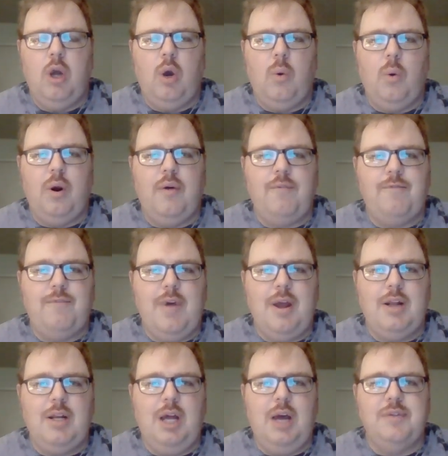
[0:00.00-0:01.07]
where a
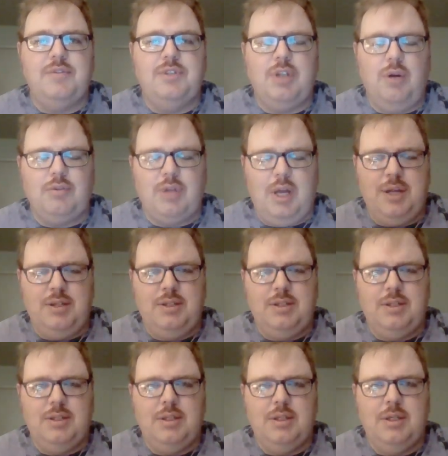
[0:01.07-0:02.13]
friend of
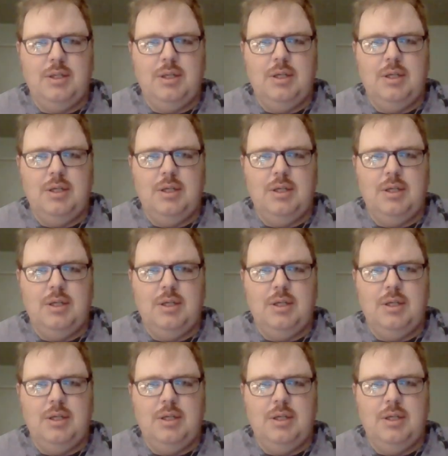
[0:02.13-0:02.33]
Soga's